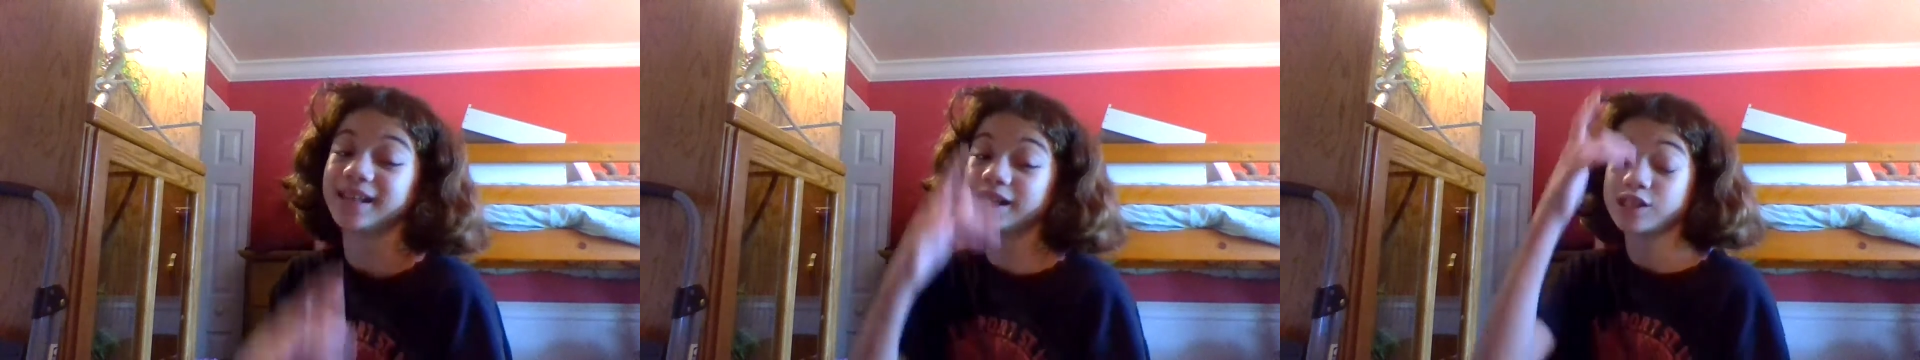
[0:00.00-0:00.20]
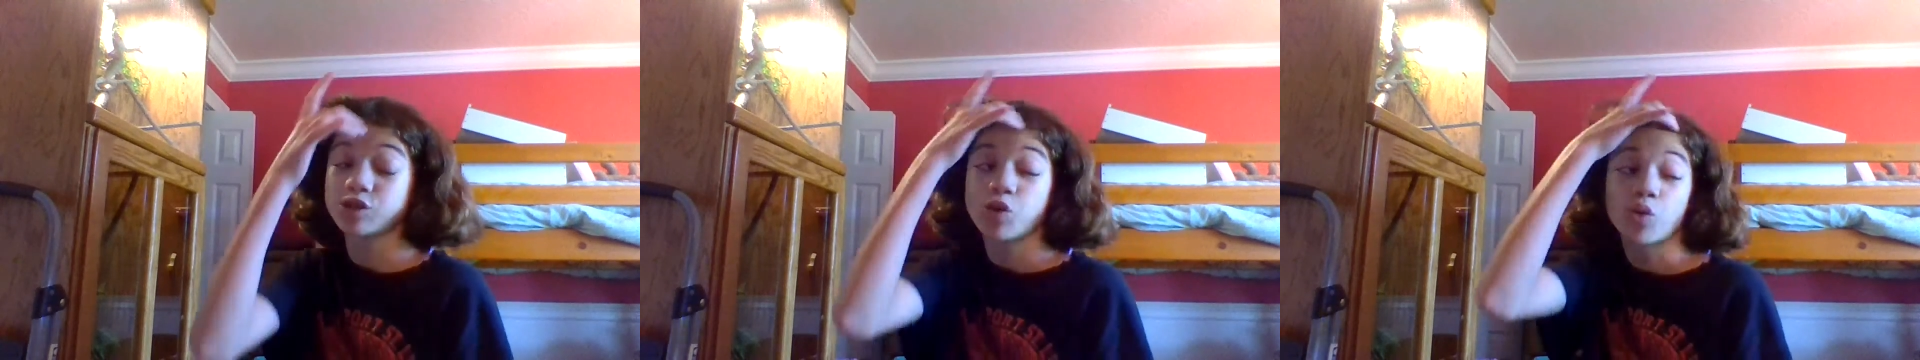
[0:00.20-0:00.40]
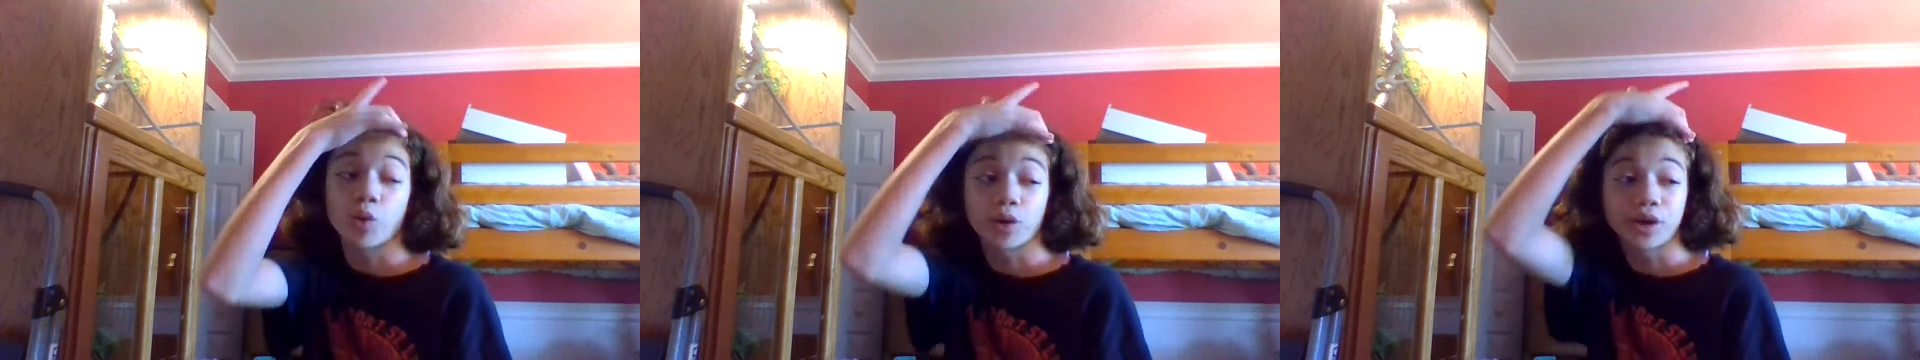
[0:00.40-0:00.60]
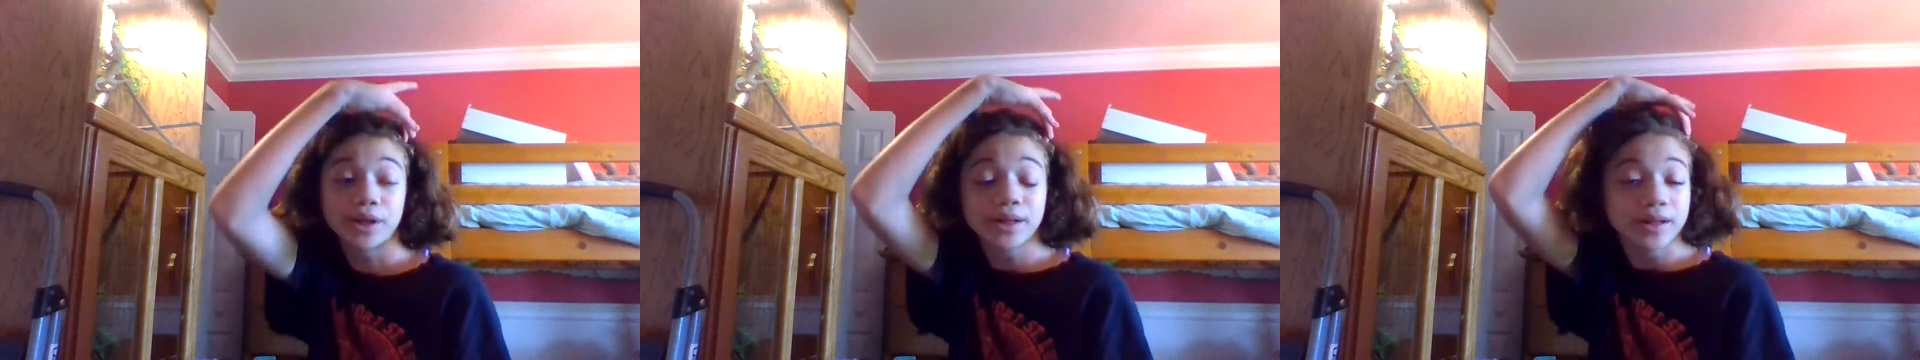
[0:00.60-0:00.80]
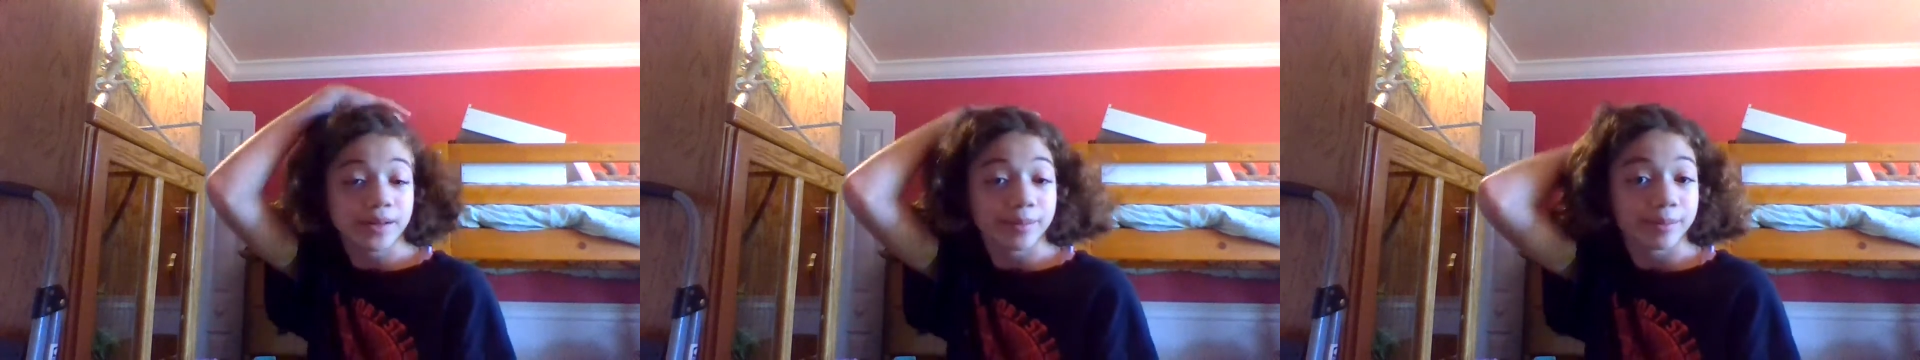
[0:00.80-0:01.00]
That's Corey.
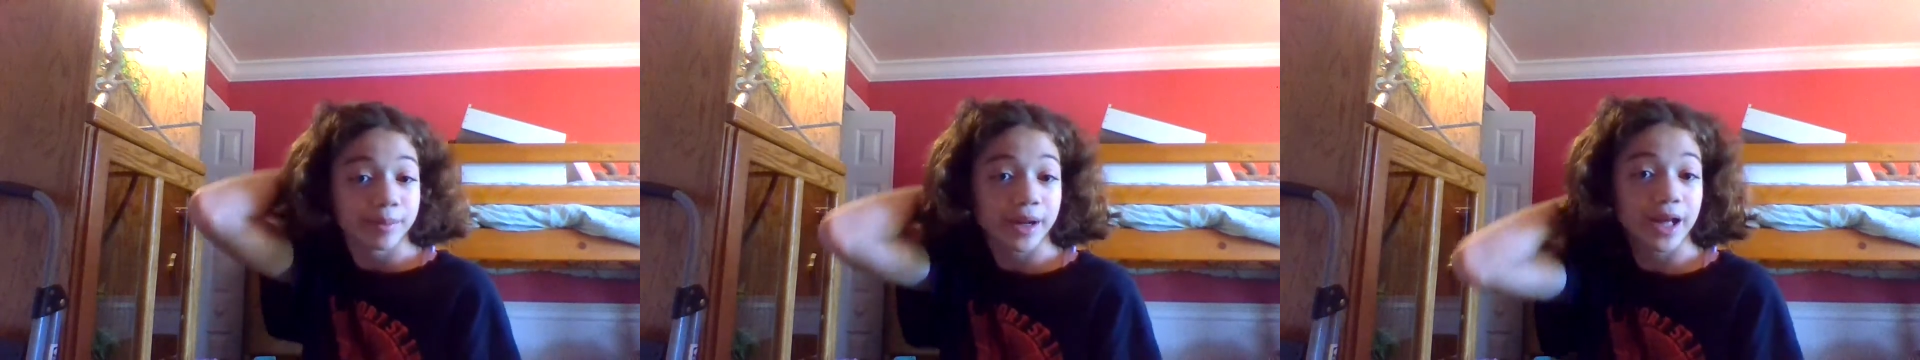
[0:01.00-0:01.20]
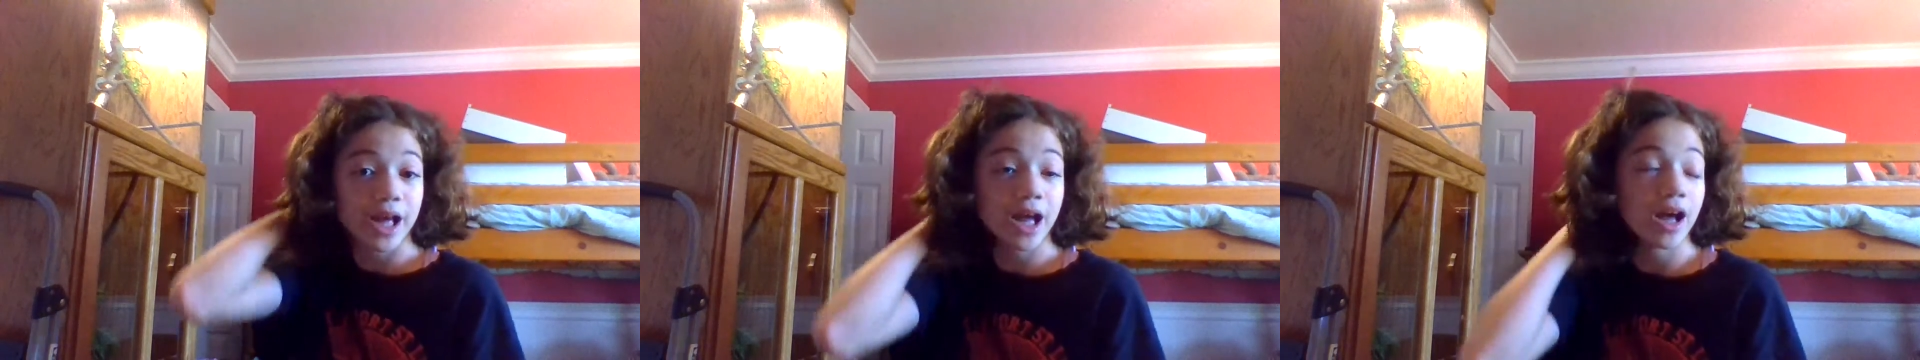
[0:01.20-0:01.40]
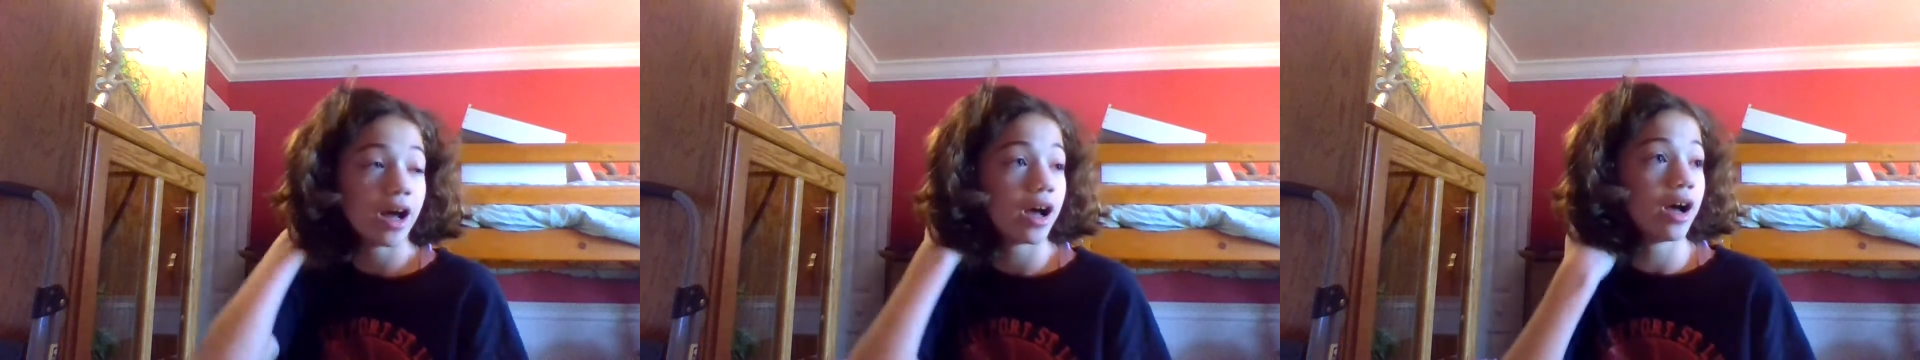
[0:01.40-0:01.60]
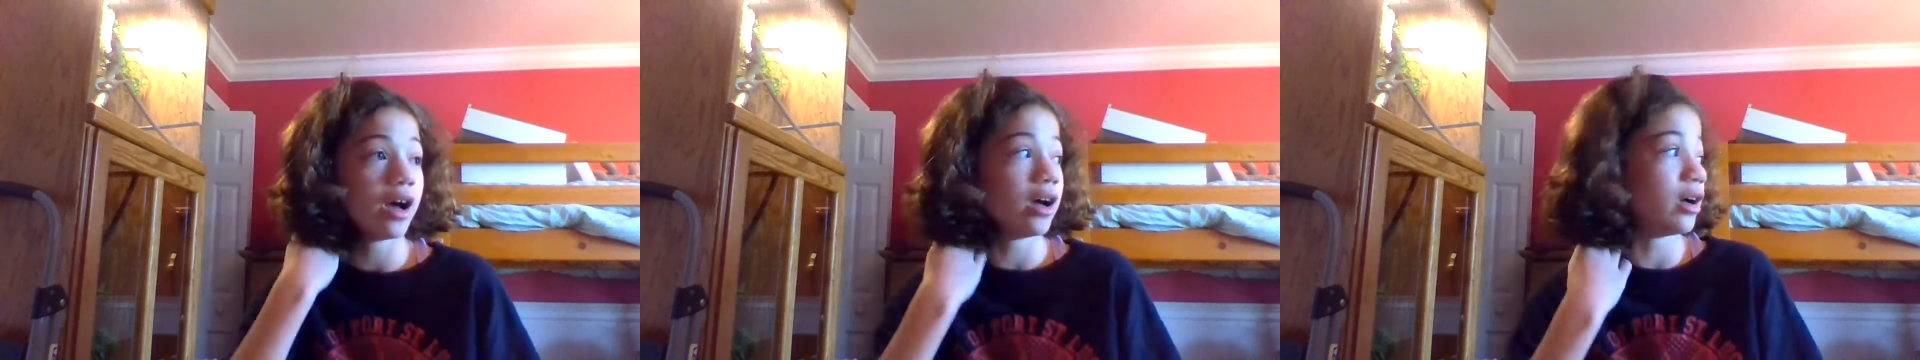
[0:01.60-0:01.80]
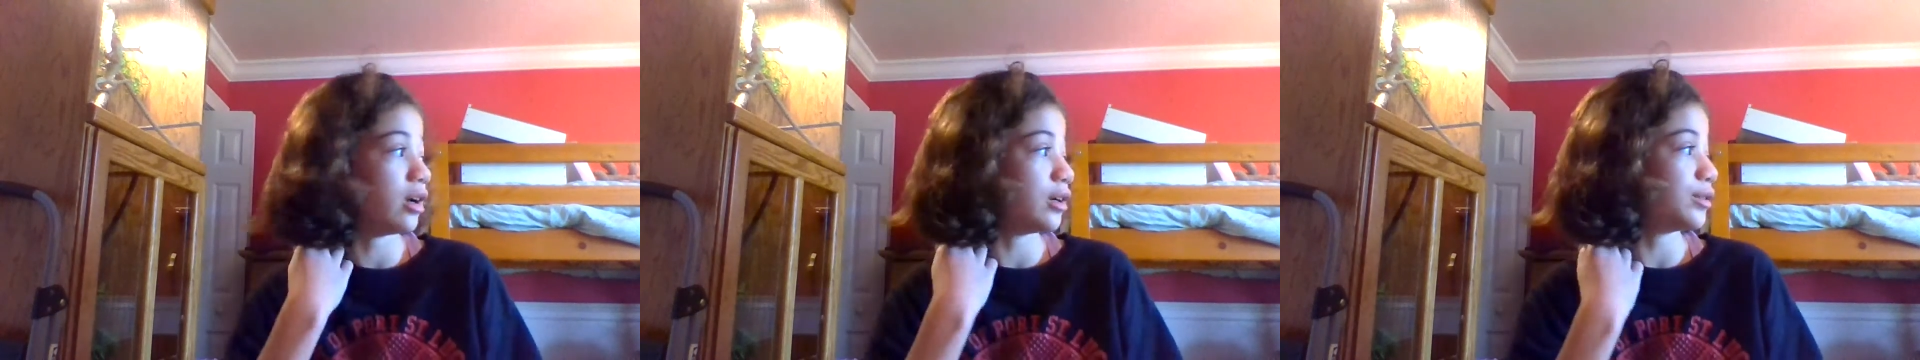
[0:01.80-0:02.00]
But
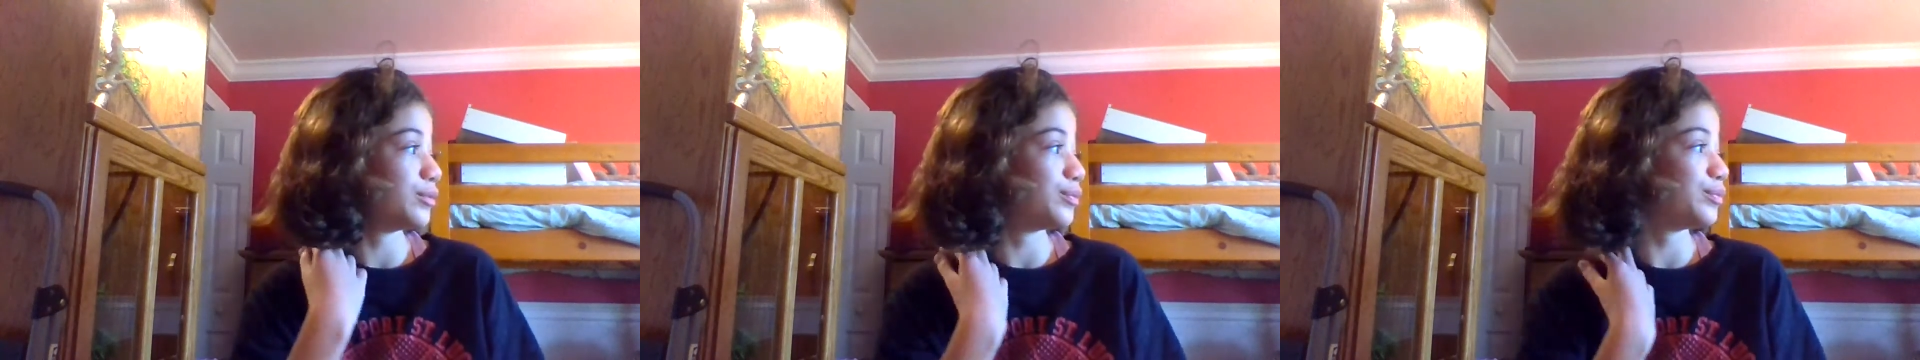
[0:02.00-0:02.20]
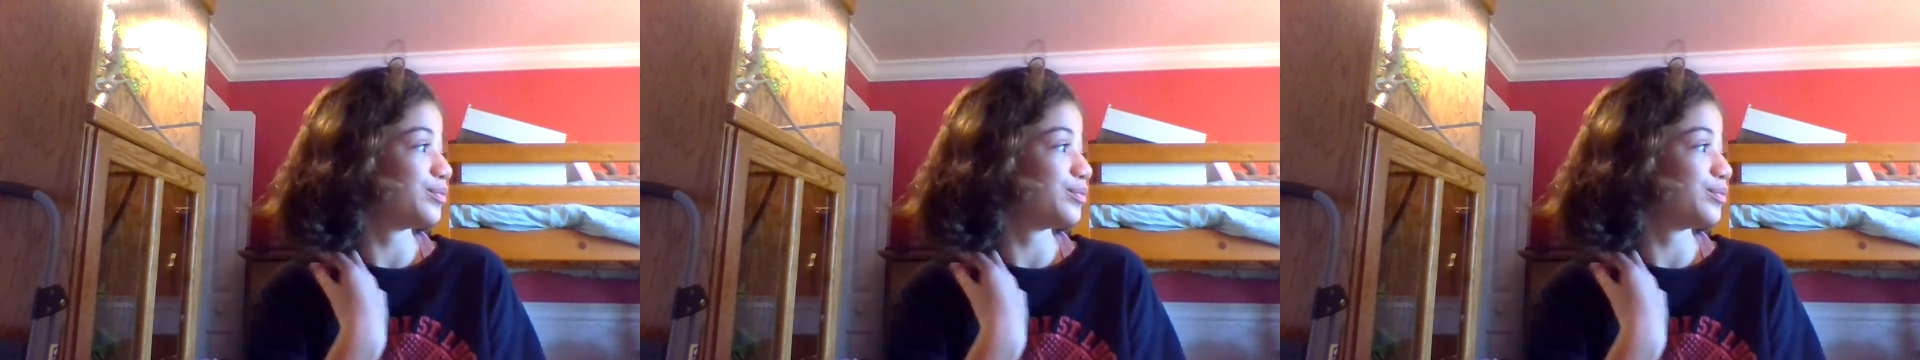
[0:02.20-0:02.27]
uh,